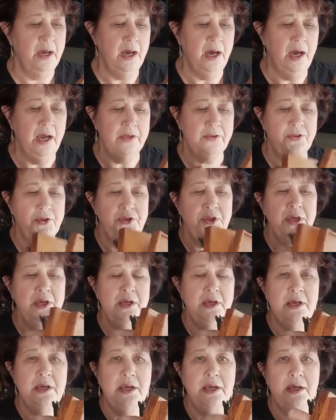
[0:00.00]
I
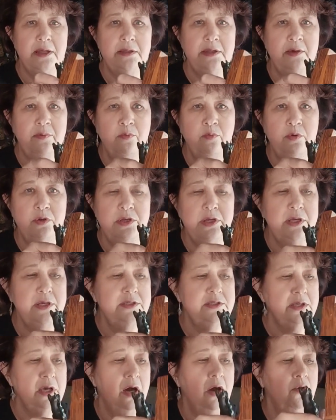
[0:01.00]
think the wood
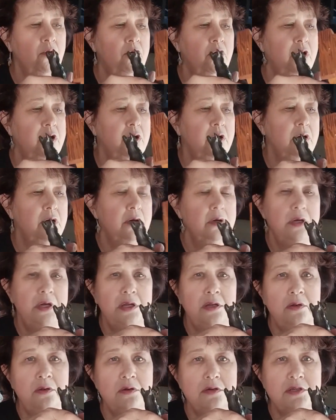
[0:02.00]
is oak.
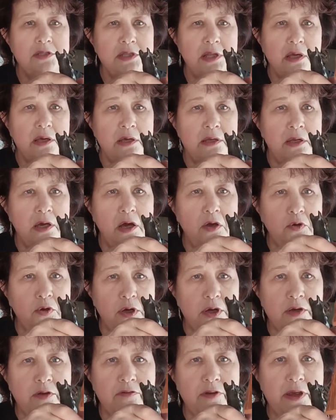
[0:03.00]
It looks like an
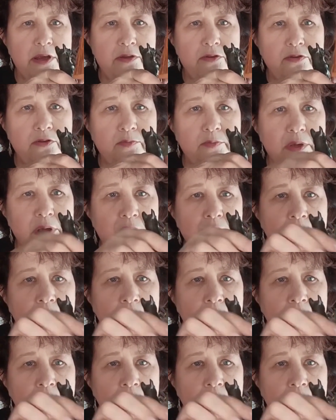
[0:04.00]
oak grain to me.